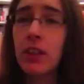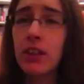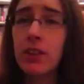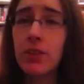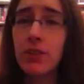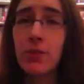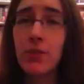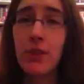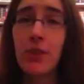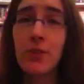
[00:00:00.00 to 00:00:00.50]

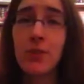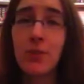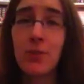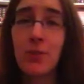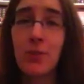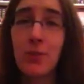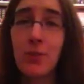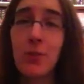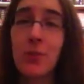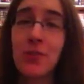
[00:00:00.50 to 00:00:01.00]
Scratchy
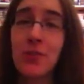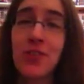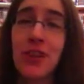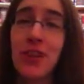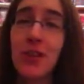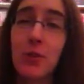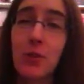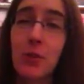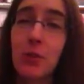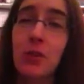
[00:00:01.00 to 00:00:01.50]
throat is
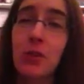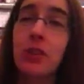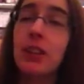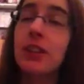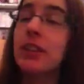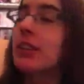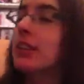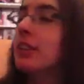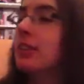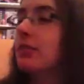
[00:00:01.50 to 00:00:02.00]
not cool.
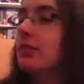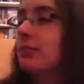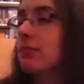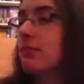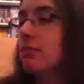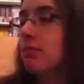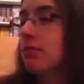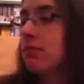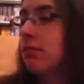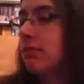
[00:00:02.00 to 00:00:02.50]

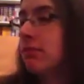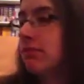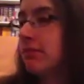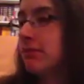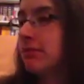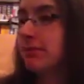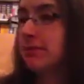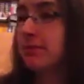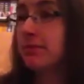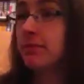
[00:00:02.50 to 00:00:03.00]

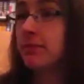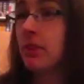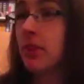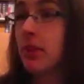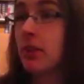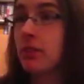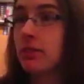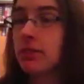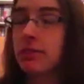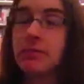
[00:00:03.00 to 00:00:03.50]

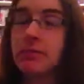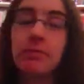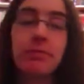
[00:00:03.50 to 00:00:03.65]
No.